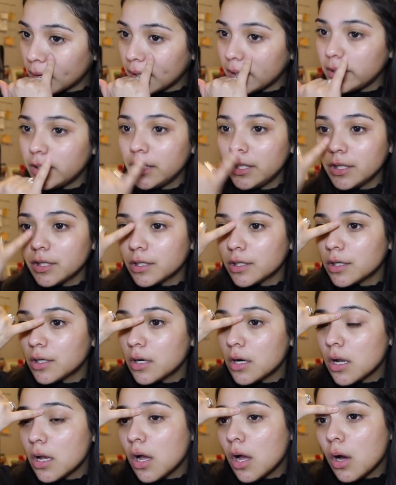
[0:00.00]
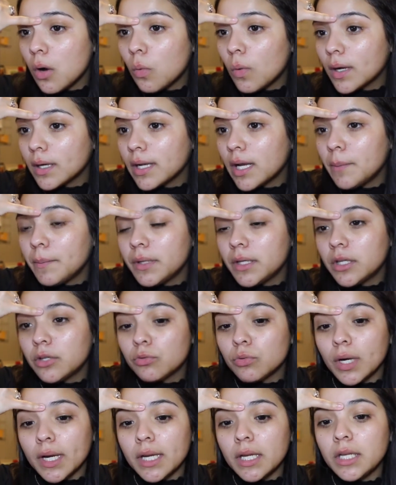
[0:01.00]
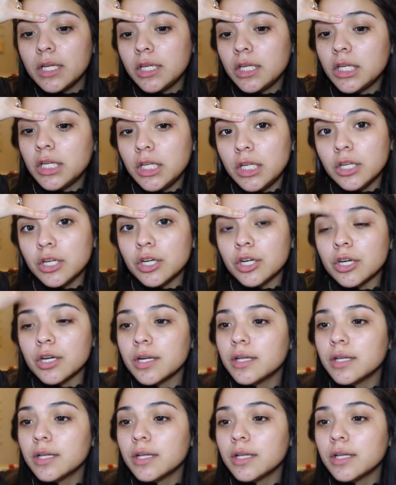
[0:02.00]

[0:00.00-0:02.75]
right here, one coming in right here,